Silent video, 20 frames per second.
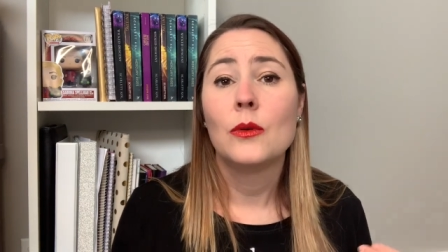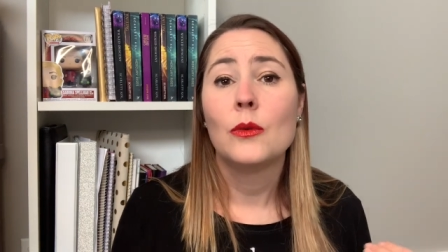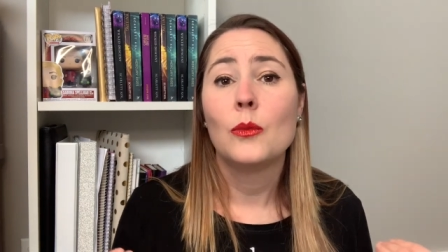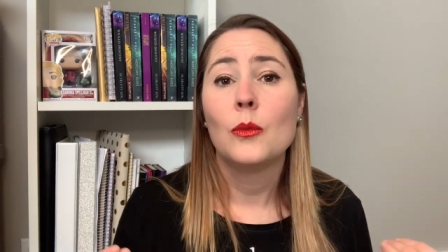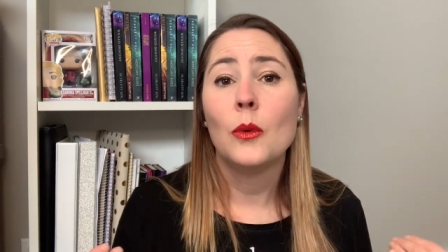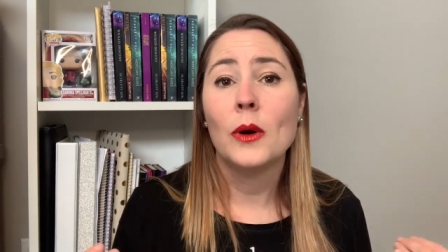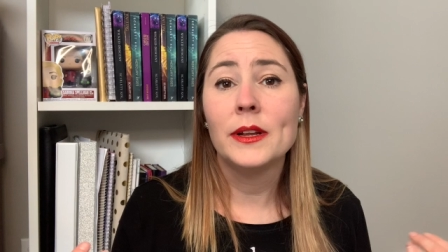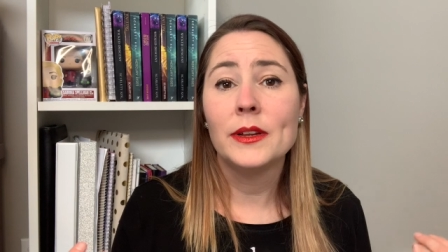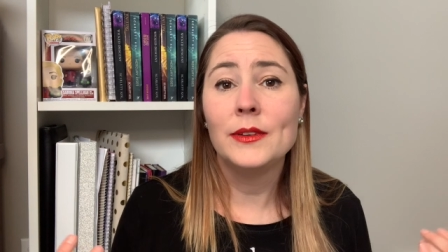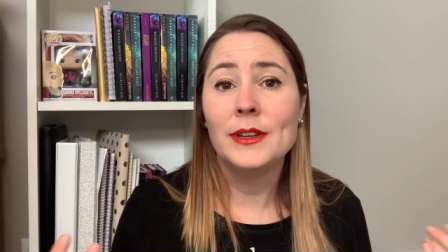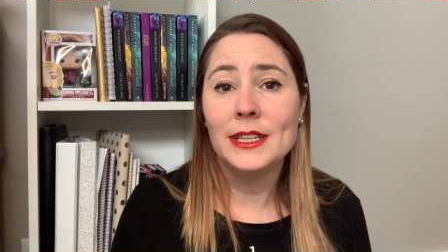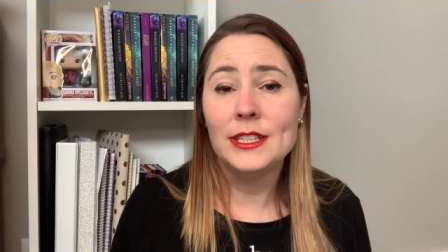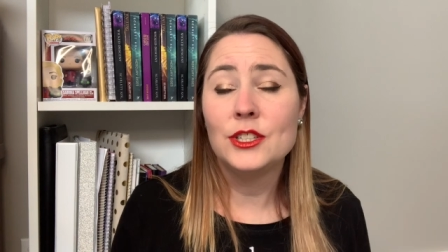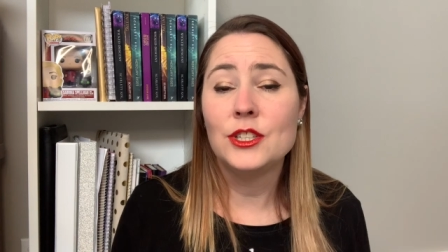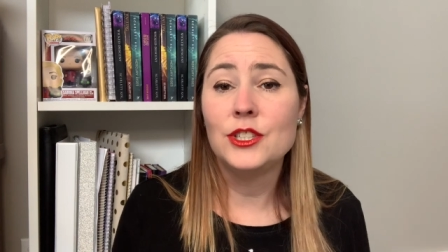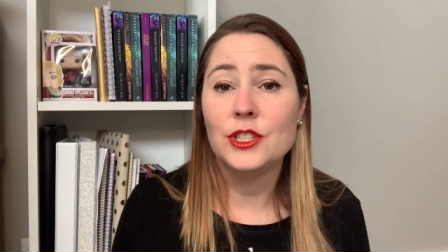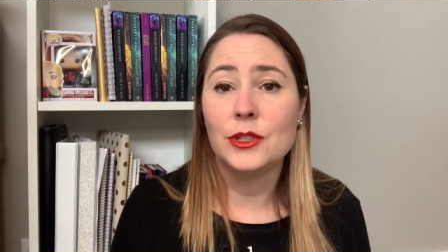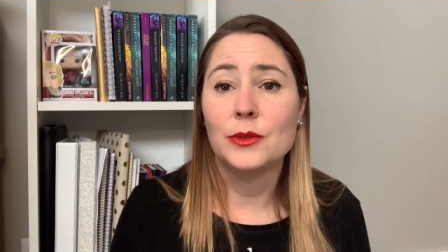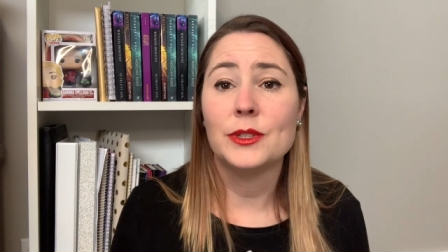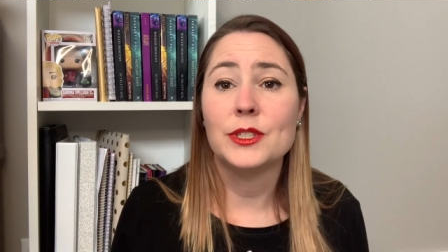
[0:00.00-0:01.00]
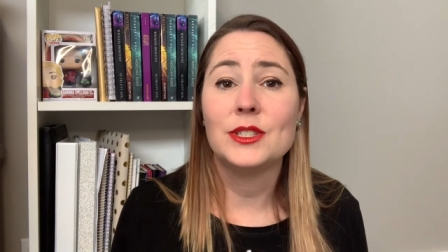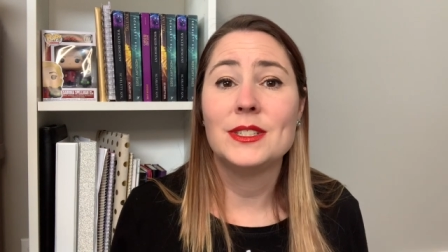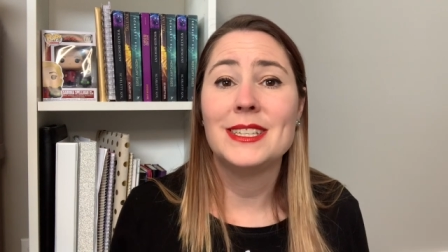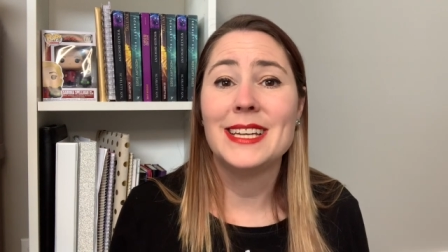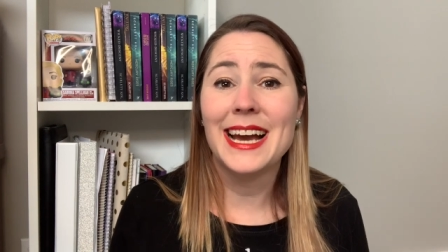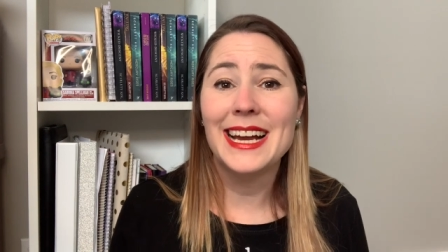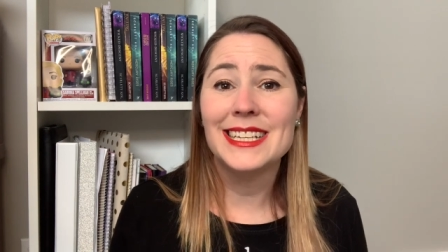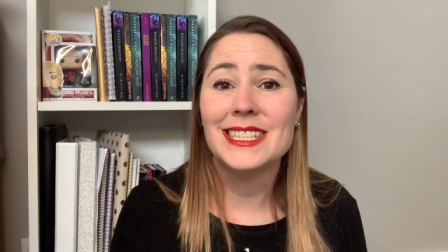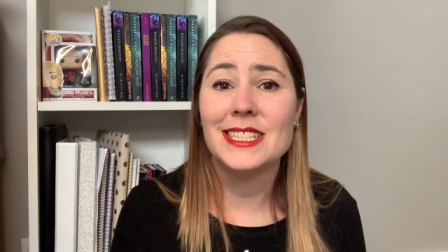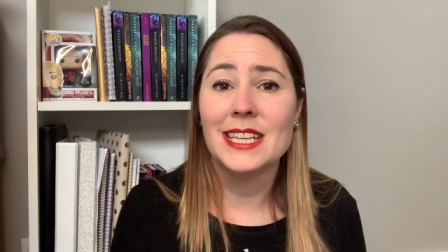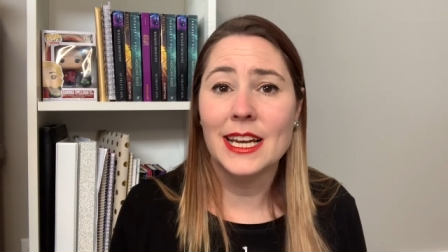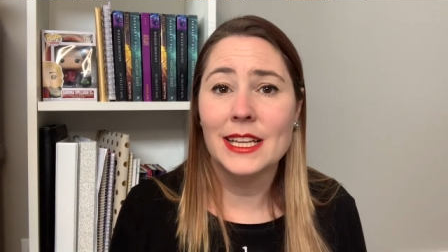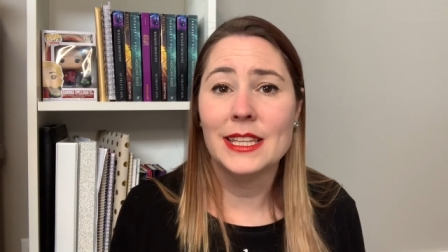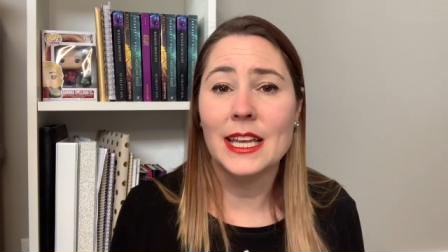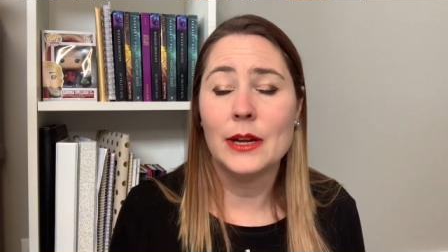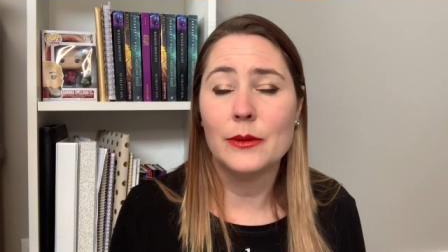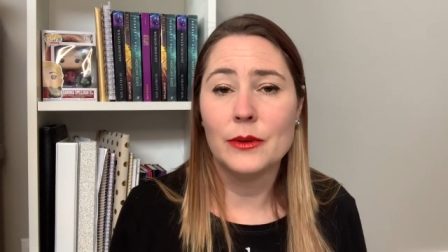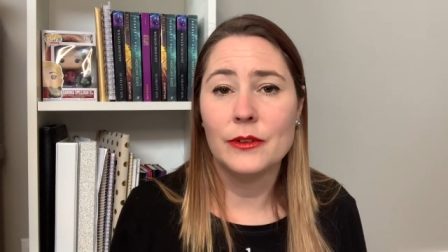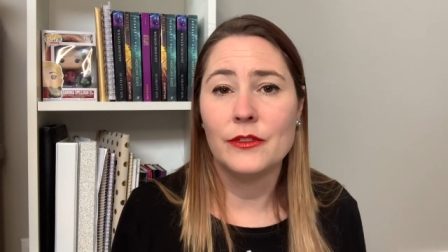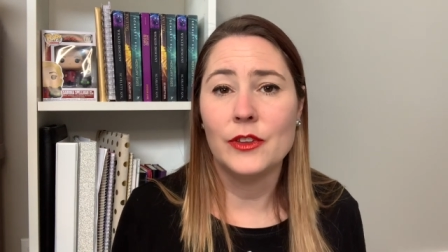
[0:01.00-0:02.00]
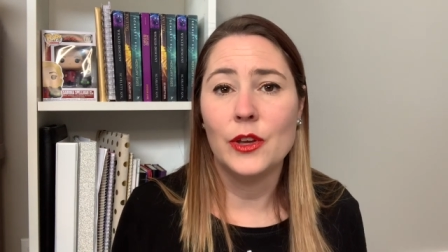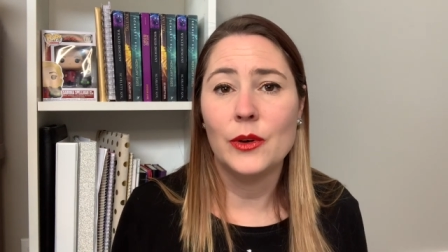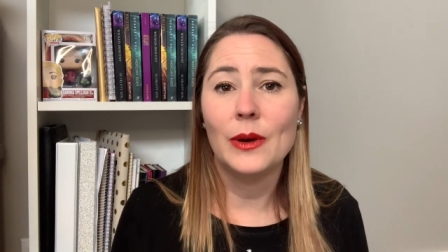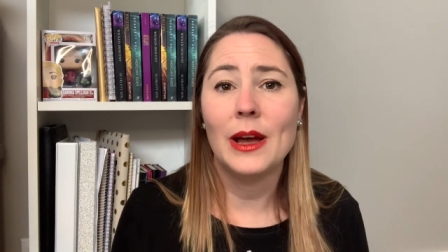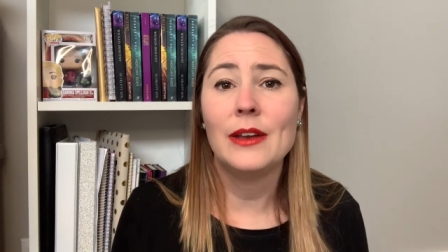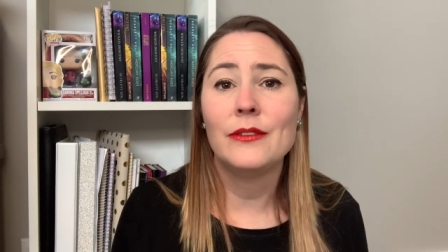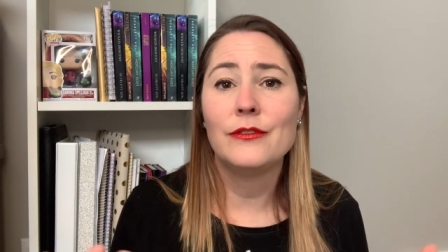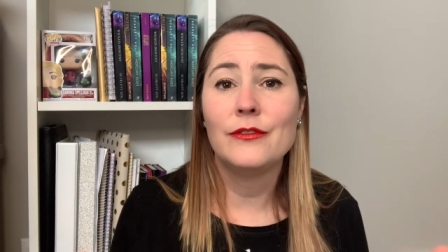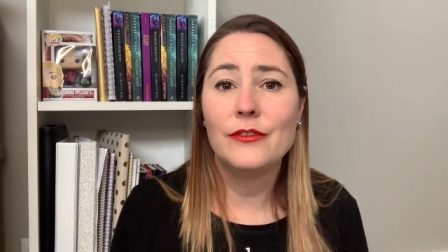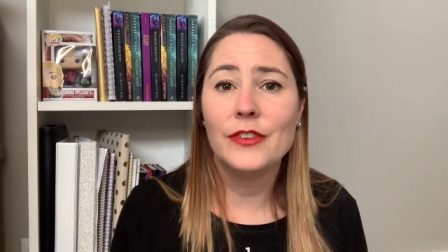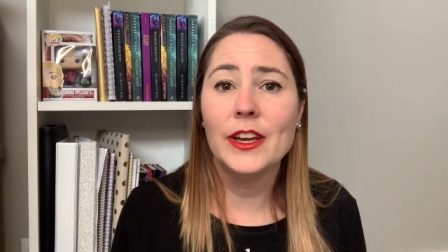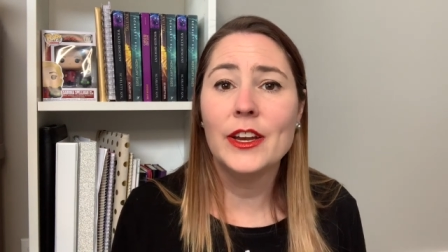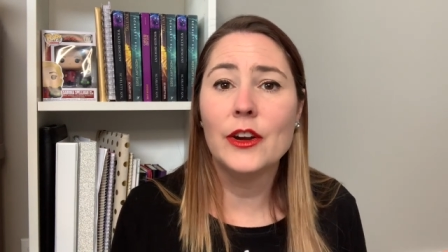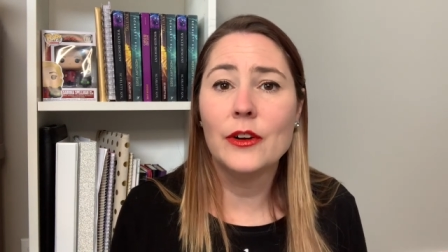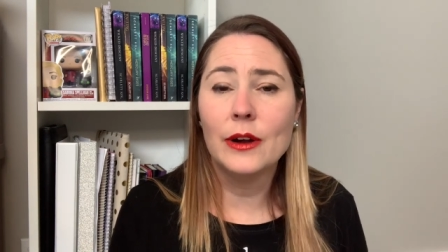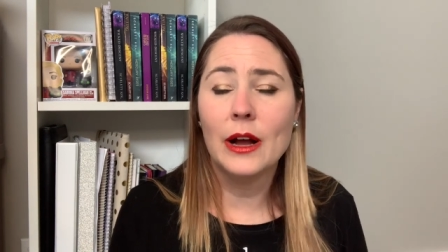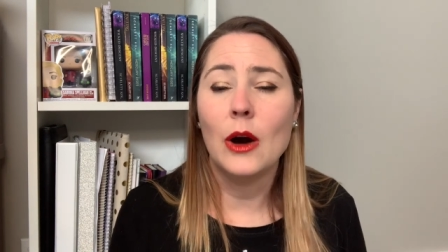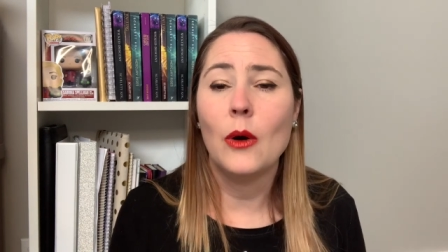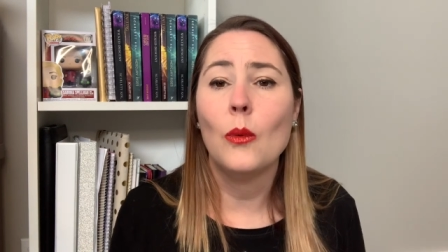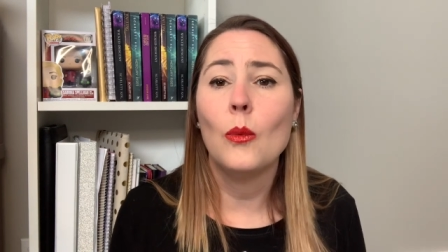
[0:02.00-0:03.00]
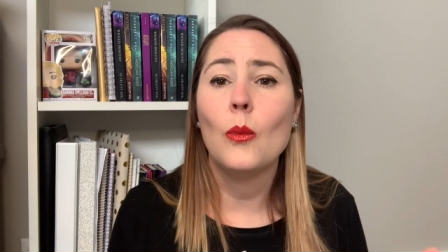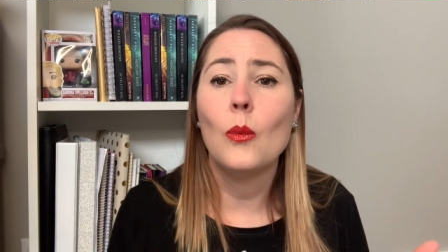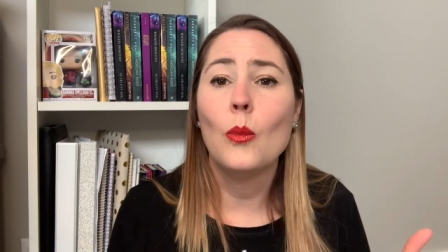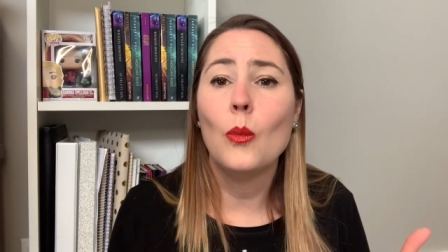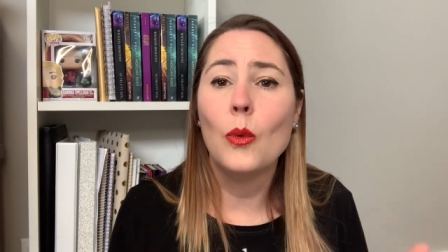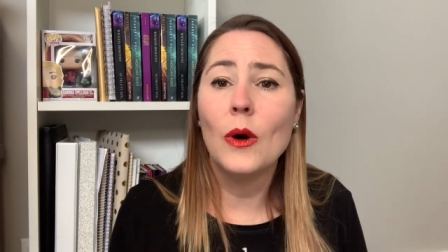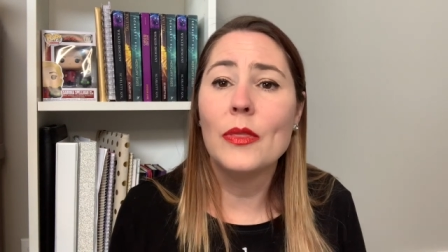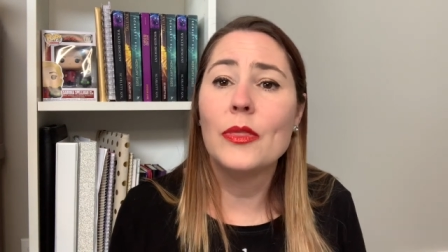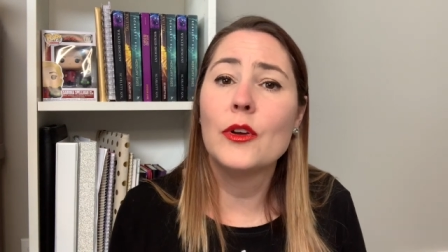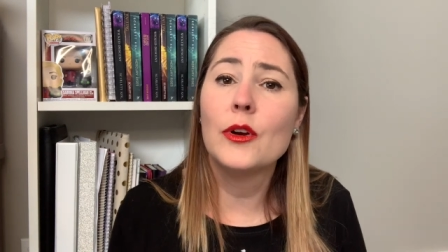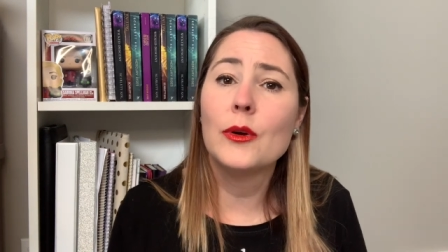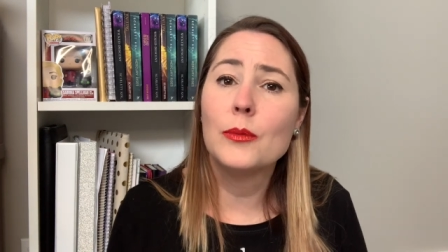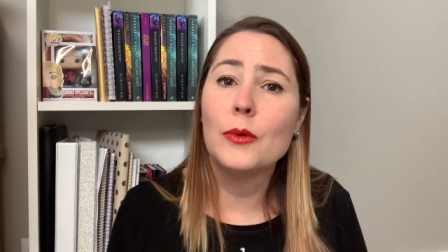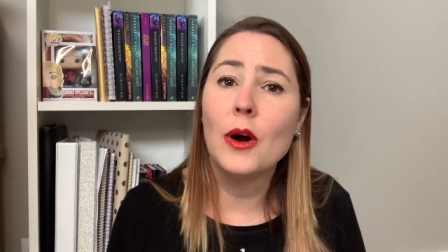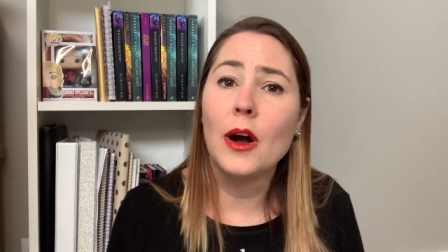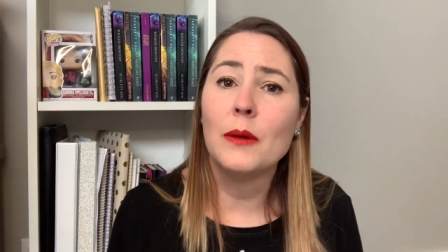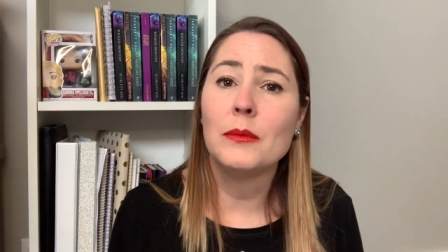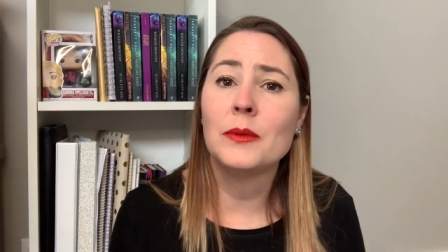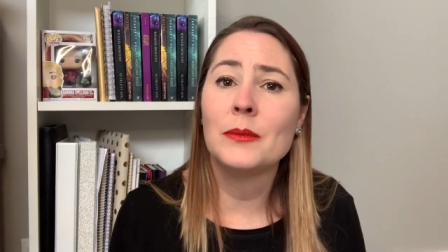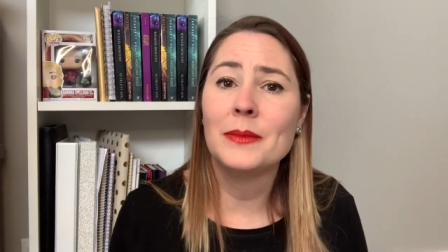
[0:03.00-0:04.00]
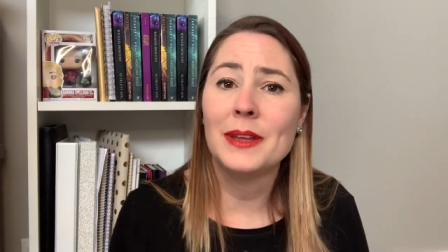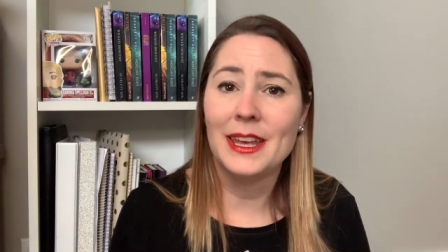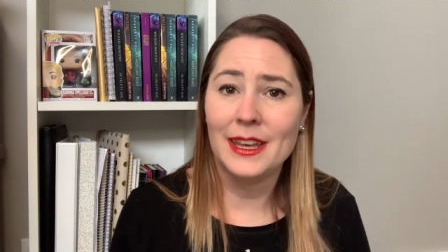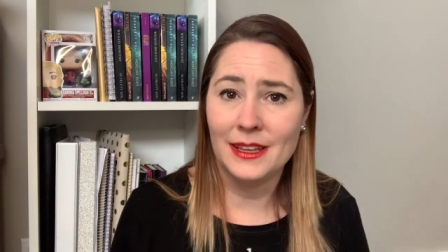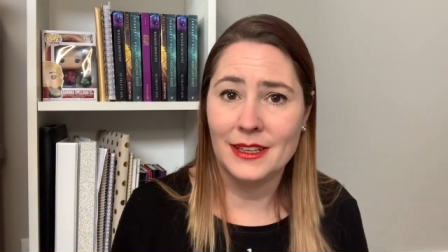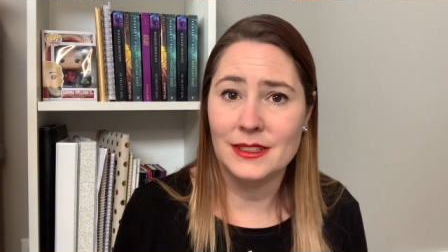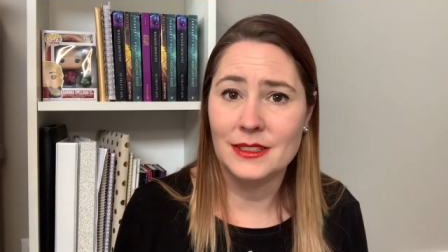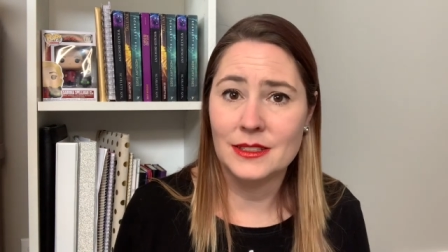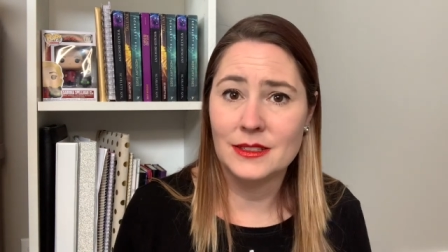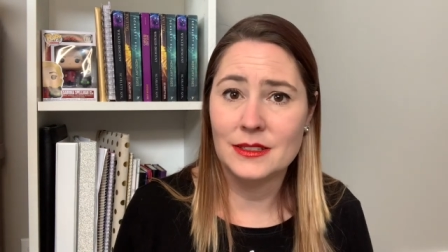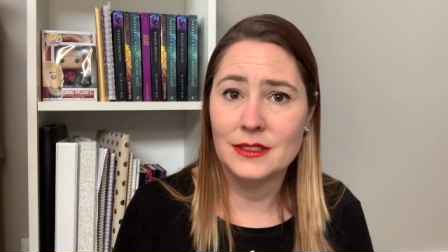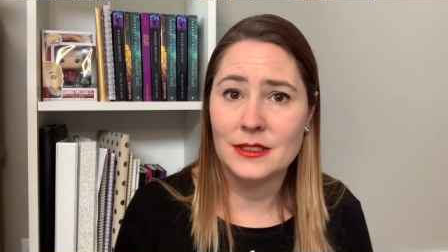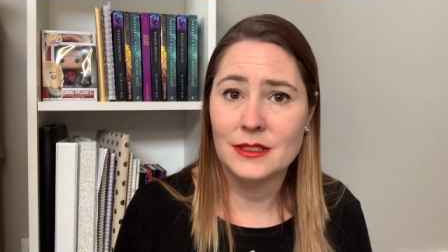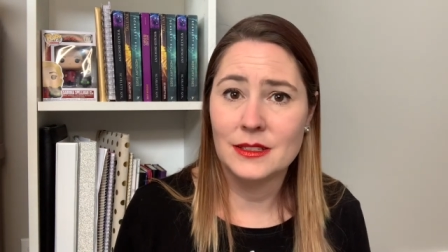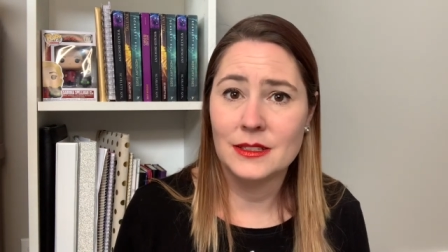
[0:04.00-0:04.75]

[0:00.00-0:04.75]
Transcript: What you need to do is dissect that review and figure out what their problem is.